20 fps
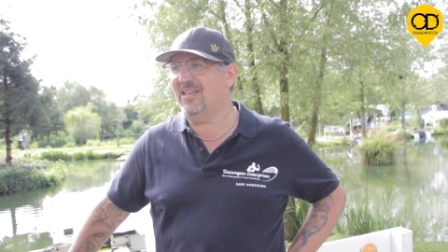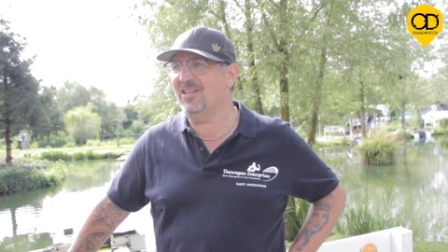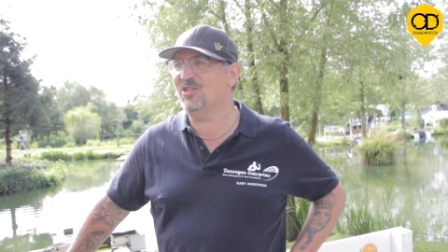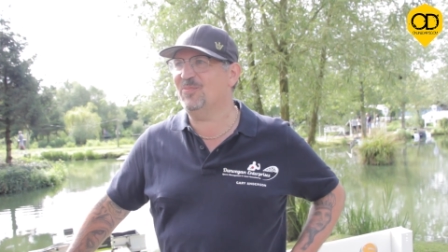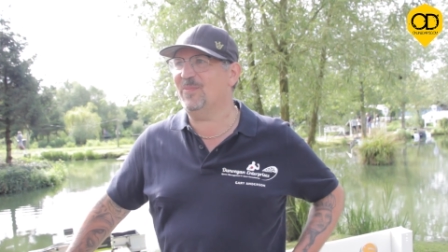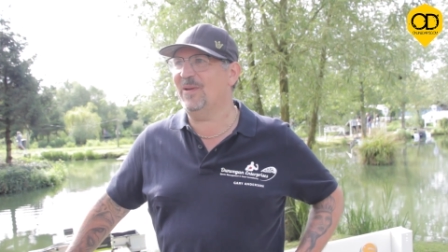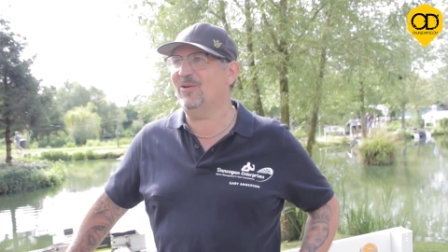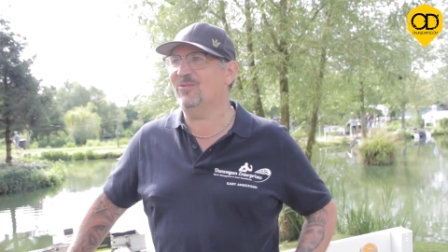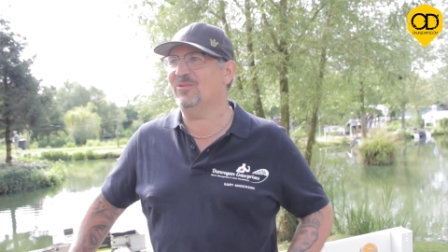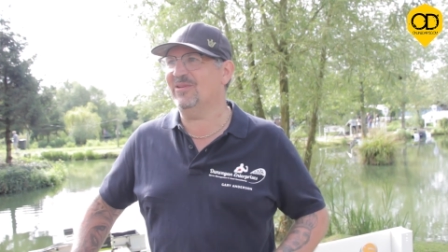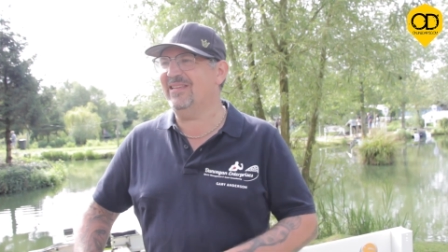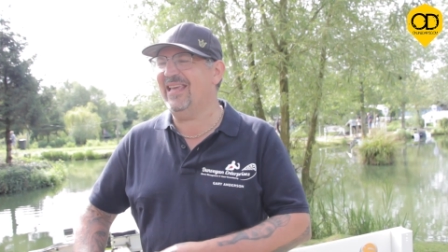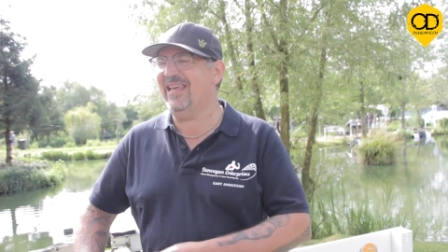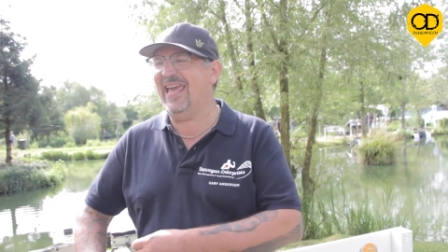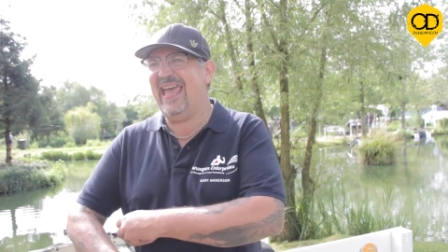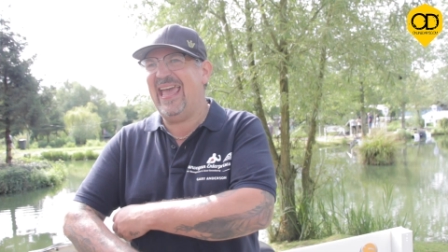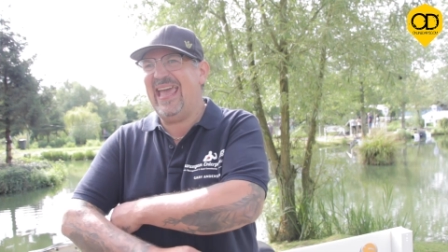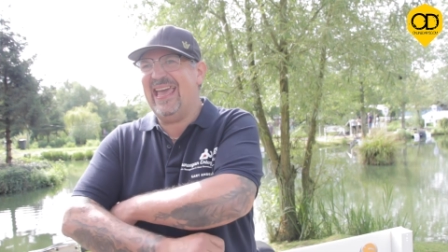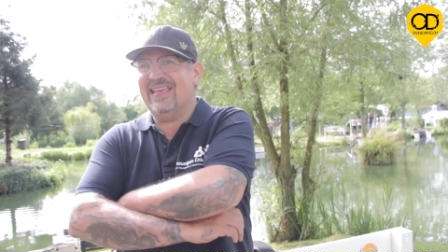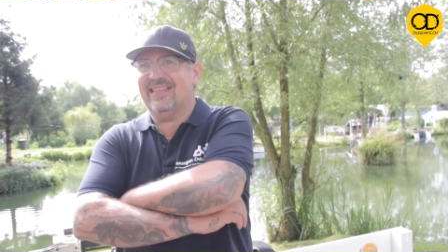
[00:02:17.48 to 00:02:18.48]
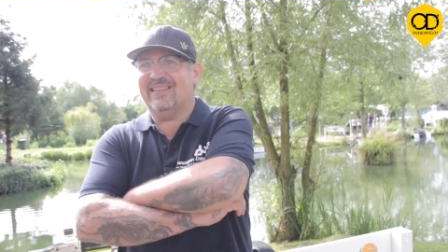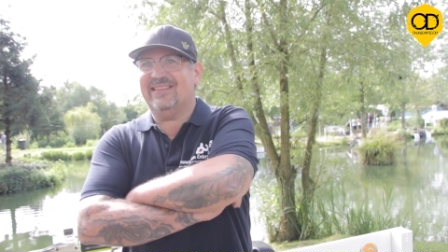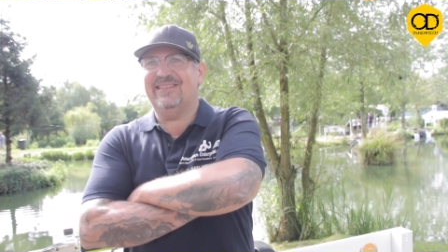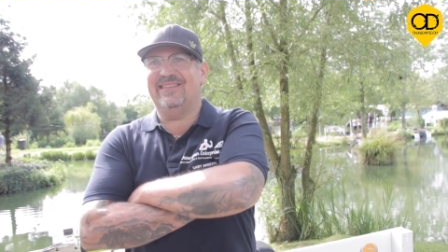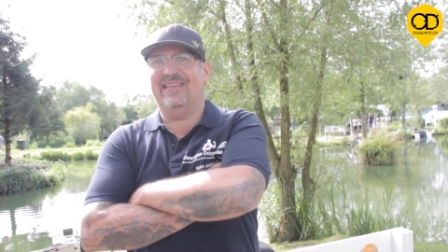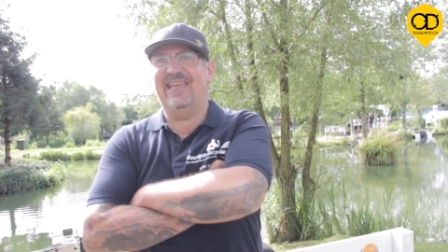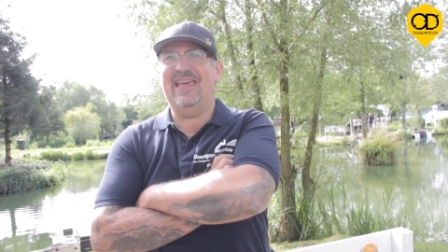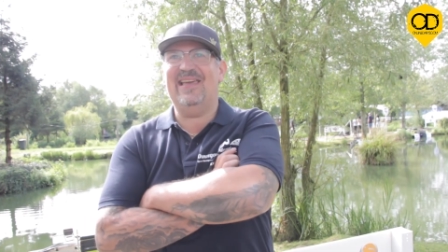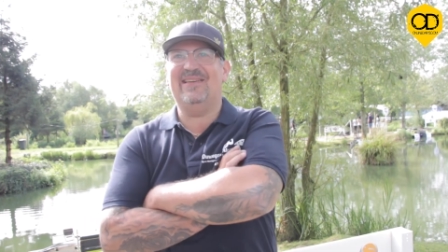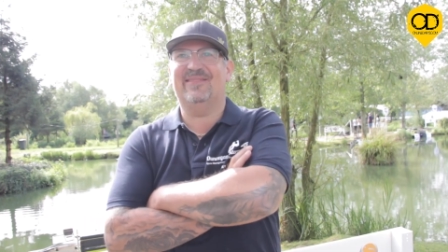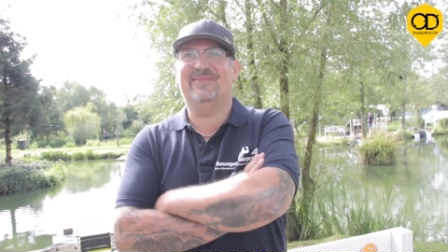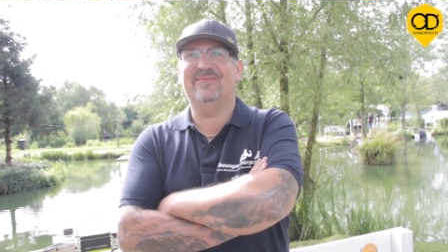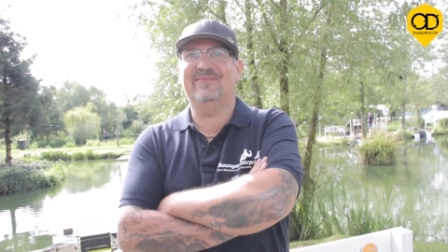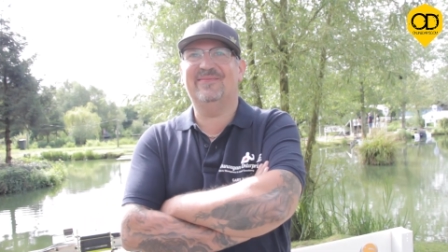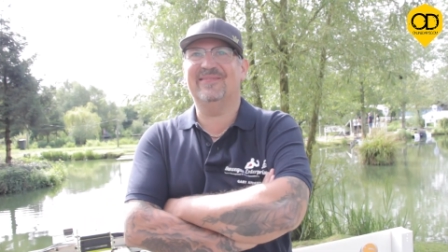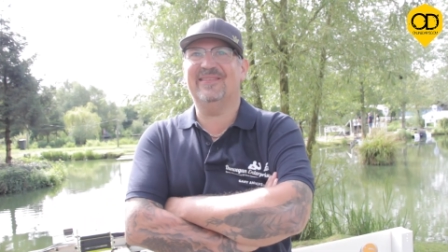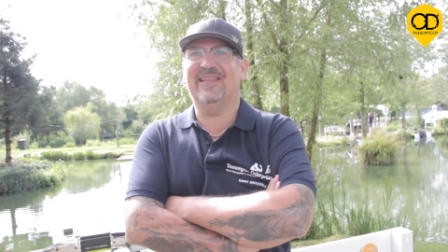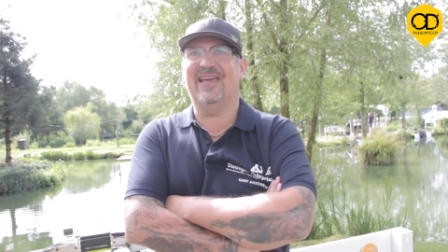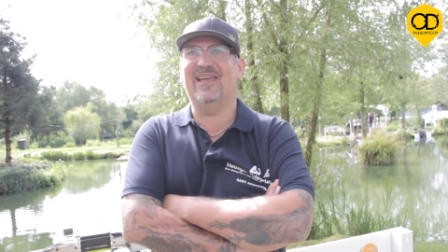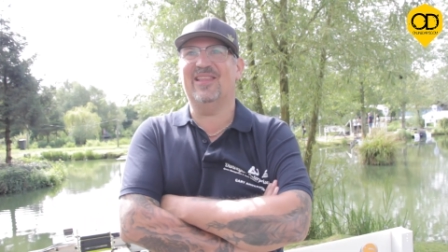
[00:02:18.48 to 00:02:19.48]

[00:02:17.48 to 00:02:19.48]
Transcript: in spells, spells yeah, we saw some really yeah. good bits.